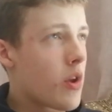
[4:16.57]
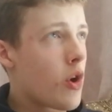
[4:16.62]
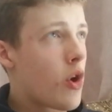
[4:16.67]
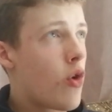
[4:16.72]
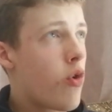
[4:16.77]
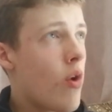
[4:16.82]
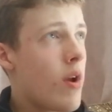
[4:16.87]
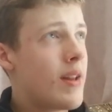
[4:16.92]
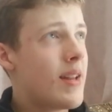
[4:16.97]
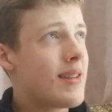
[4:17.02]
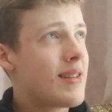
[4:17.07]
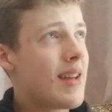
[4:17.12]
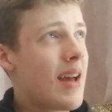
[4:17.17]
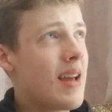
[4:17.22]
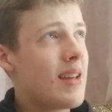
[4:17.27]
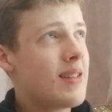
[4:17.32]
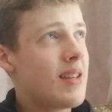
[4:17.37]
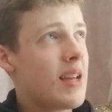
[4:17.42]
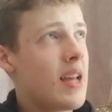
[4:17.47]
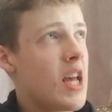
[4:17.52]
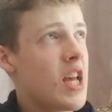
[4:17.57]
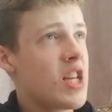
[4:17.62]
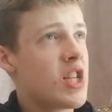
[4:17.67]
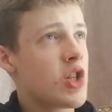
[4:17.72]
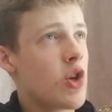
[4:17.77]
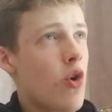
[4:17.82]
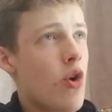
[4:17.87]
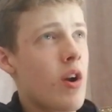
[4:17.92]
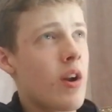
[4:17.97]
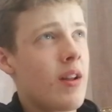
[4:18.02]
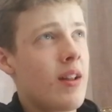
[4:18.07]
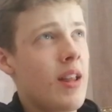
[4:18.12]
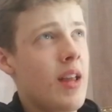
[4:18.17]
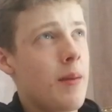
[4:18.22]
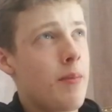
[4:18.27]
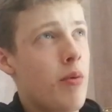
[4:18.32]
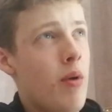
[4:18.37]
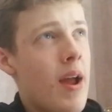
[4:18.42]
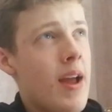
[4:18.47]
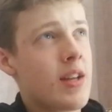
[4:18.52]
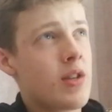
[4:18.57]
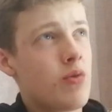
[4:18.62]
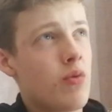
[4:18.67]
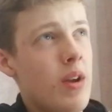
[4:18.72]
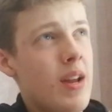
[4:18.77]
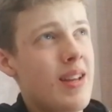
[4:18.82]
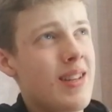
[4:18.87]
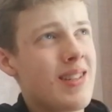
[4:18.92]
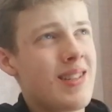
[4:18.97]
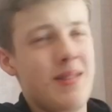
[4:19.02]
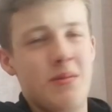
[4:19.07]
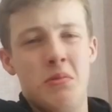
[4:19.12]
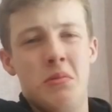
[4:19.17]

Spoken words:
Criticizing historically oppressed races?